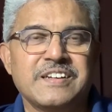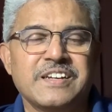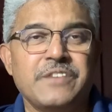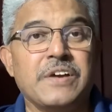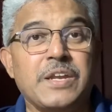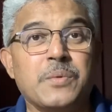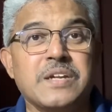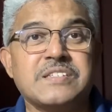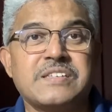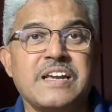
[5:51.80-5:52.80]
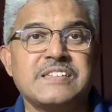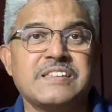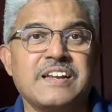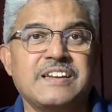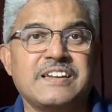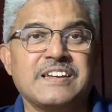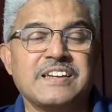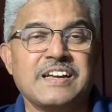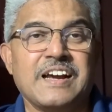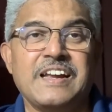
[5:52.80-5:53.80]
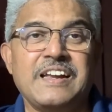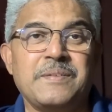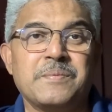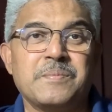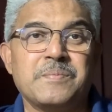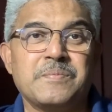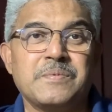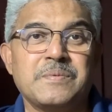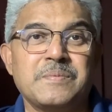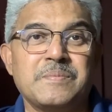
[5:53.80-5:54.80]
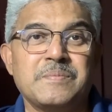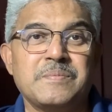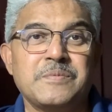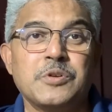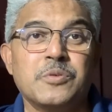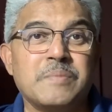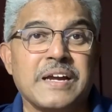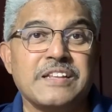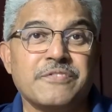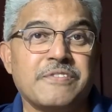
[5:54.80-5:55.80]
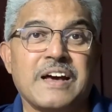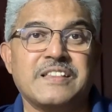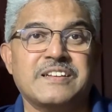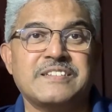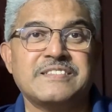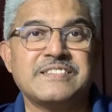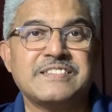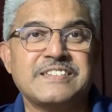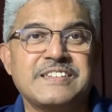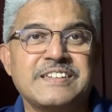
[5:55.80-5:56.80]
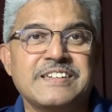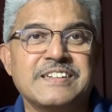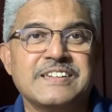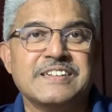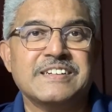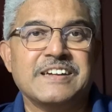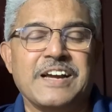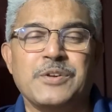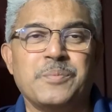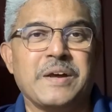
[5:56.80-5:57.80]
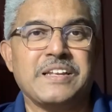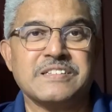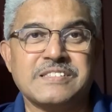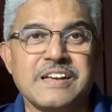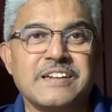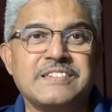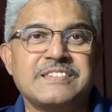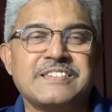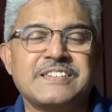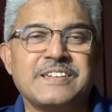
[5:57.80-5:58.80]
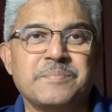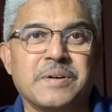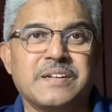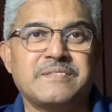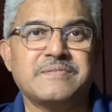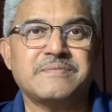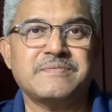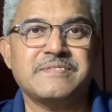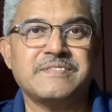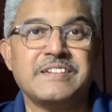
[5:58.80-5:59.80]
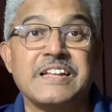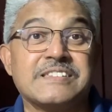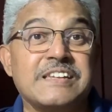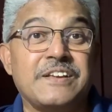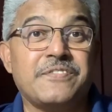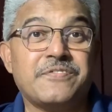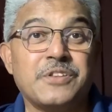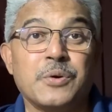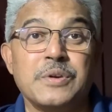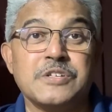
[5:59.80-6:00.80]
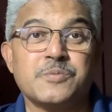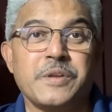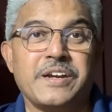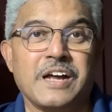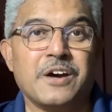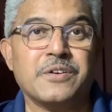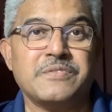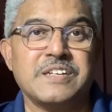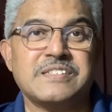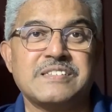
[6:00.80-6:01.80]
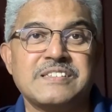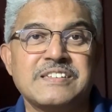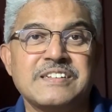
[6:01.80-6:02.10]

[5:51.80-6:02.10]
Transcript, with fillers: If anyone says that I don't mind the Father, I don't mind the Son, but let's leave the Holy Spirit out of this.